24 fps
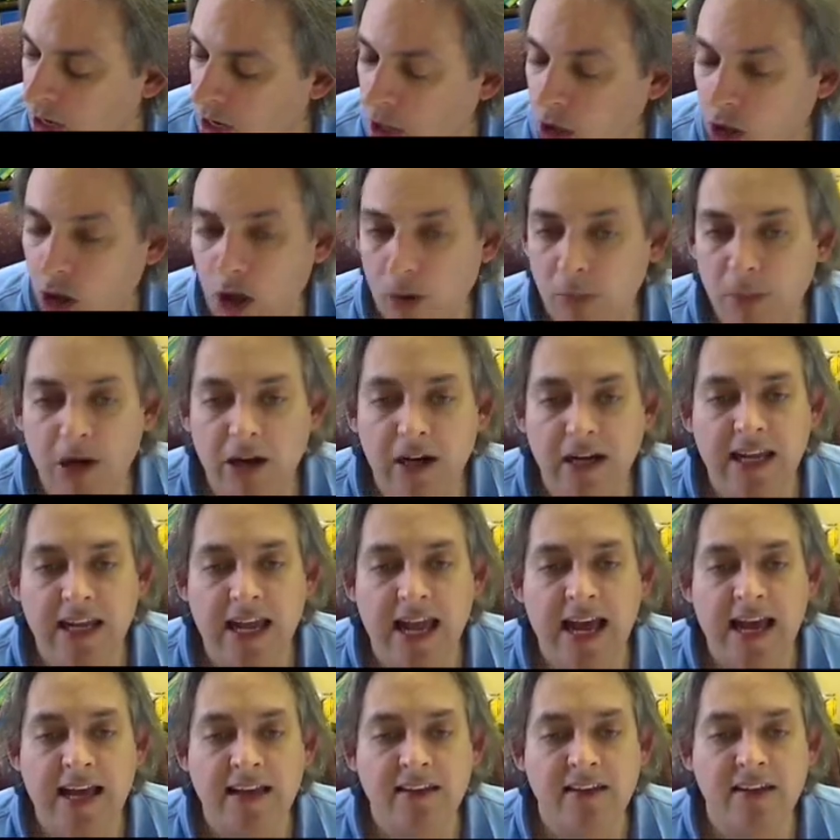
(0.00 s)
Carbonic
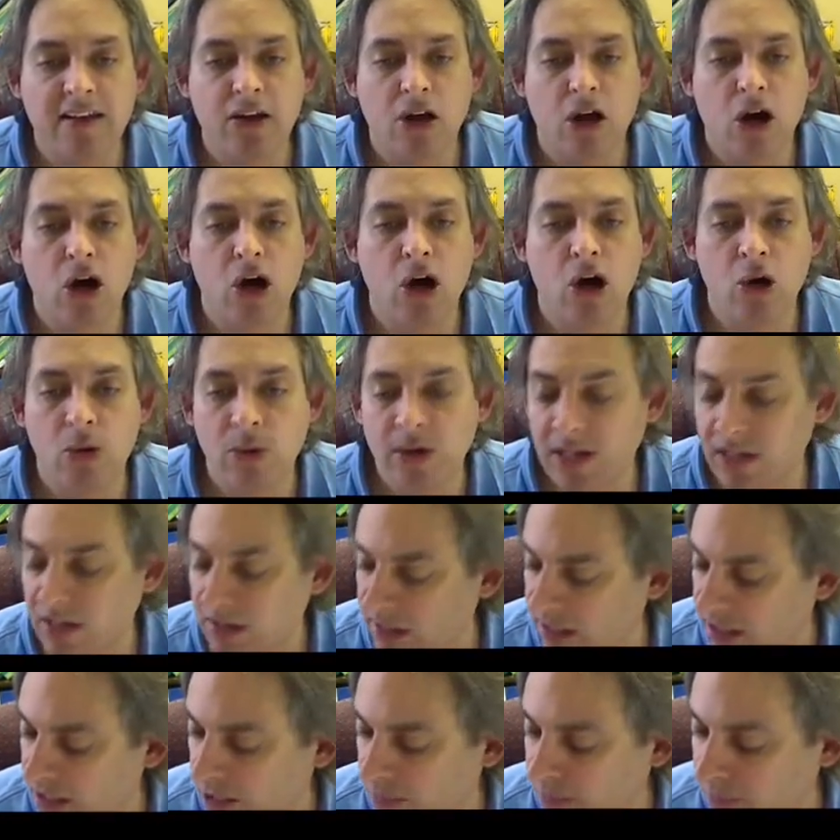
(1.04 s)
acid always
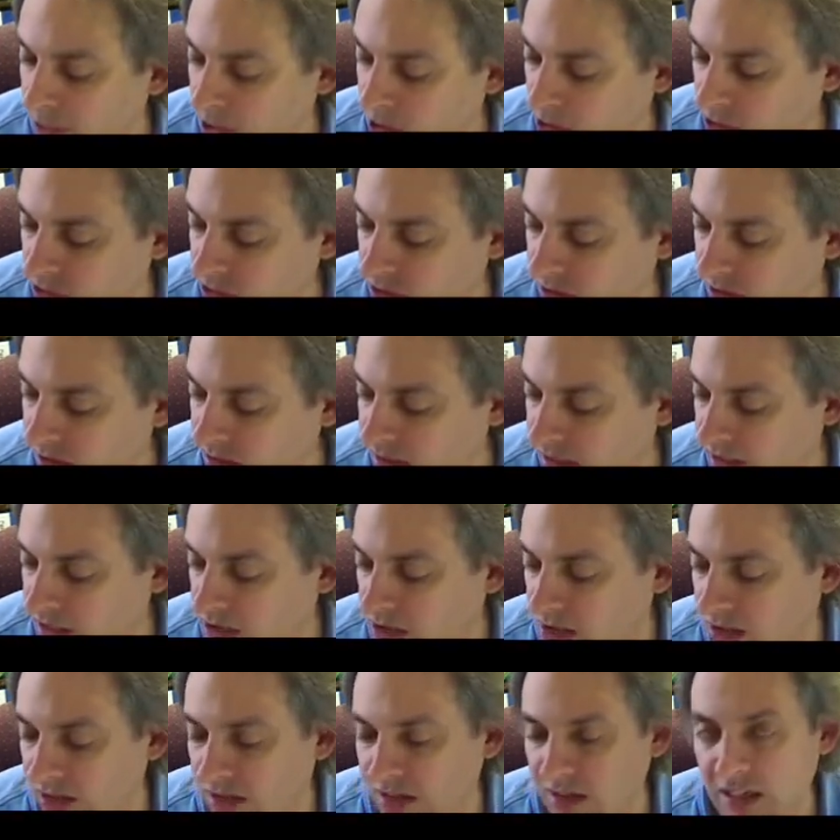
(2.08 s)
decomposes into
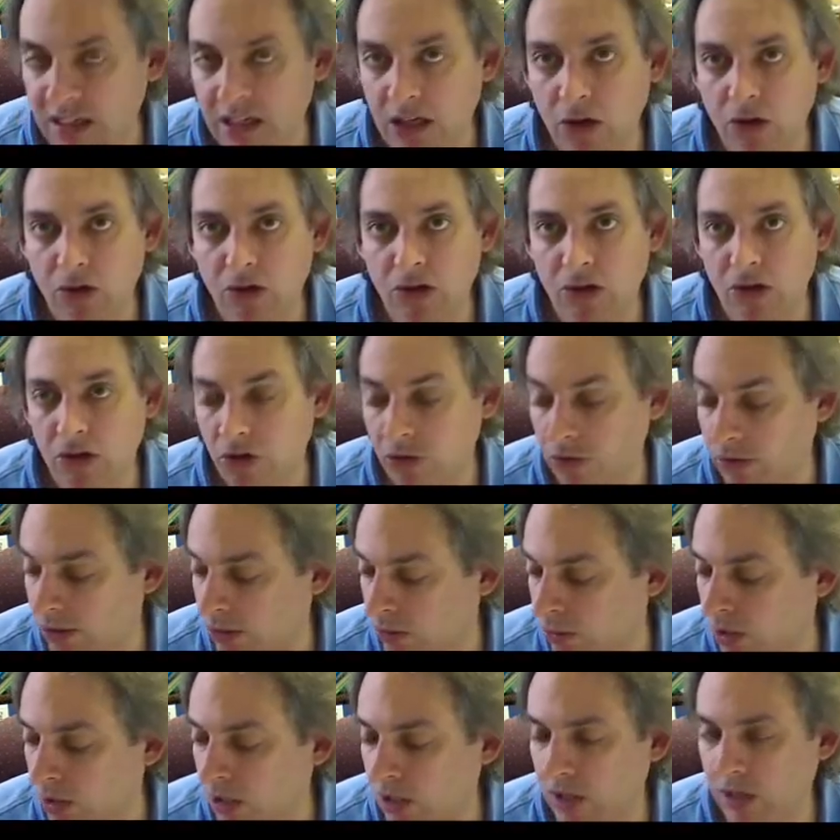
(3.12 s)
CO2 and
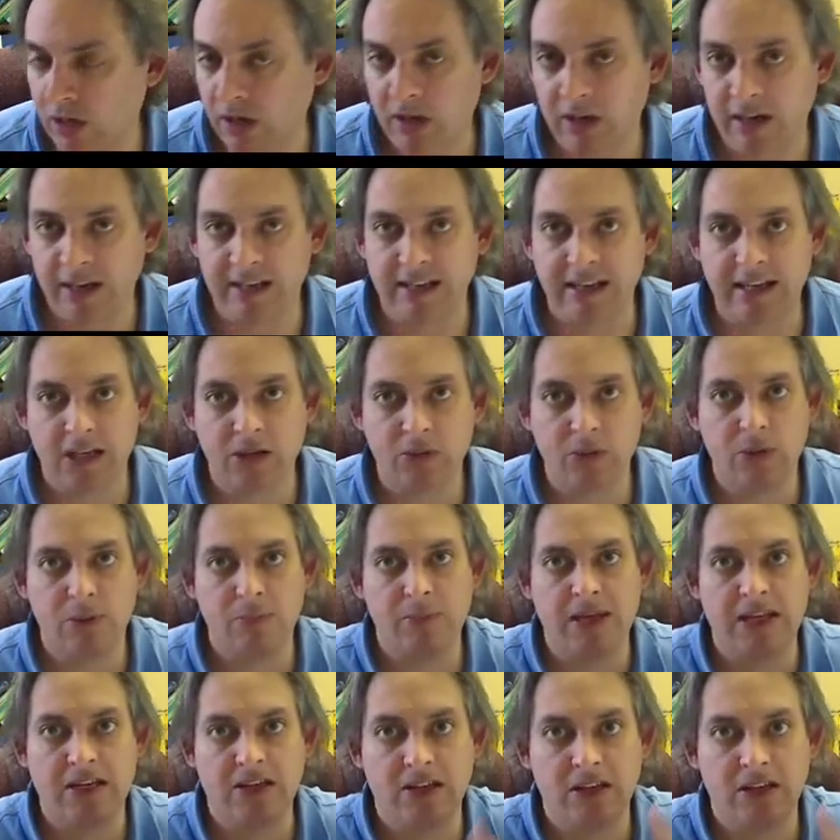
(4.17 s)
water, and that's what makes the